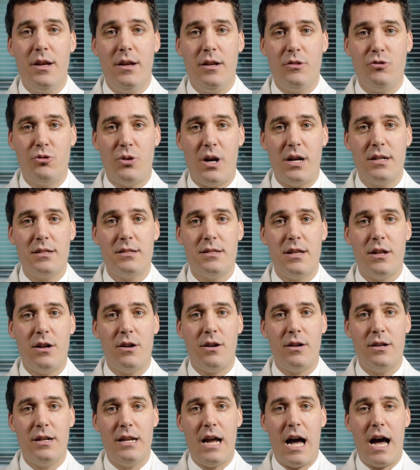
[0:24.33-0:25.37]
drugs that are
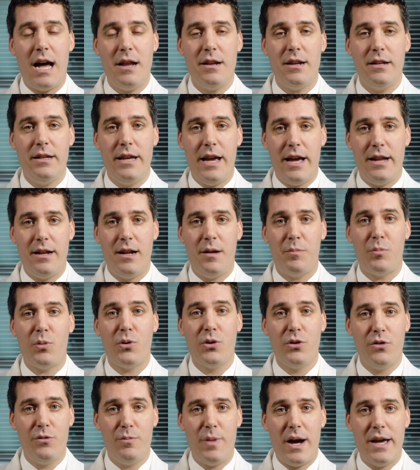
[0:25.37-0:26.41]
not yet
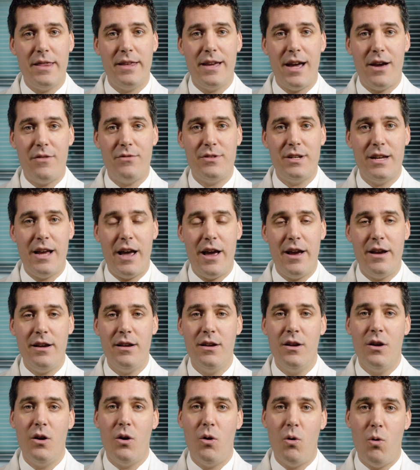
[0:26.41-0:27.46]
approved by the FDA
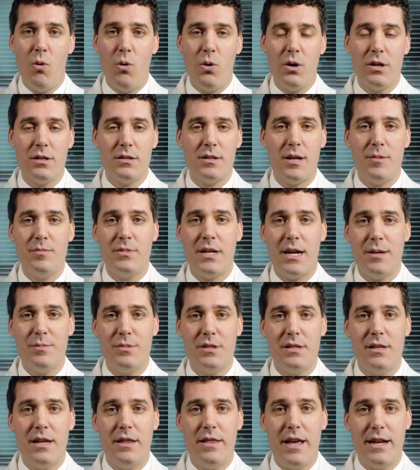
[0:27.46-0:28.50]
or
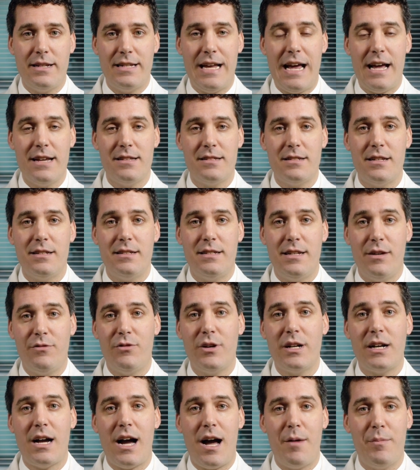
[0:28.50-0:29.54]
sometimes they test
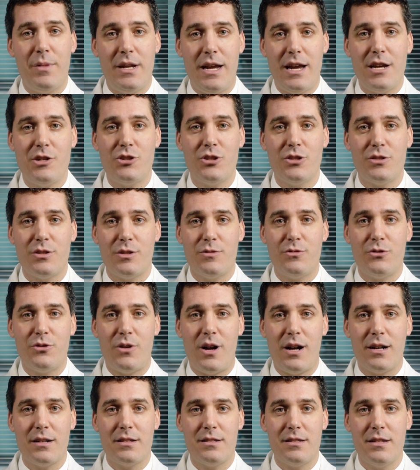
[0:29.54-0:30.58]
different combinations of
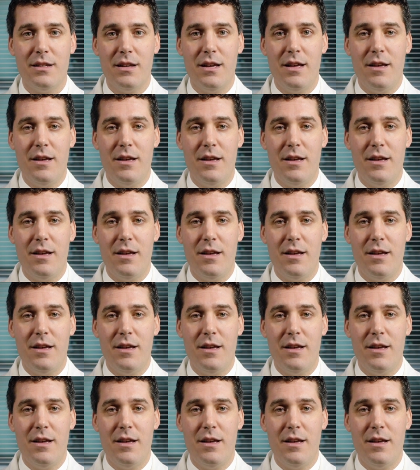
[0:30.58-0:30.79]
drugs,